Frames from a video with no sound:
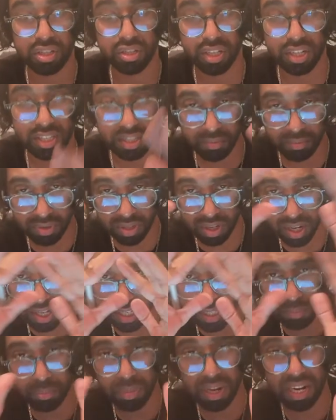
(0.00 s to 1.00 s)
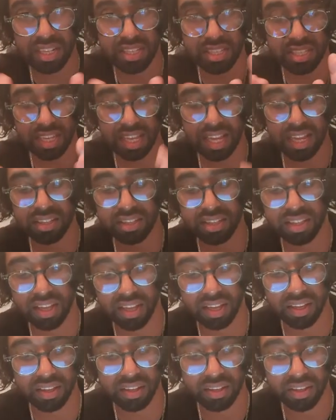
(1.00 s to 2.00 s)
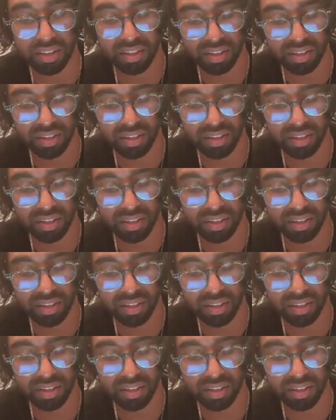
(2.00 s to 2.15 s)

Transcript: So there's a nice balancing act there.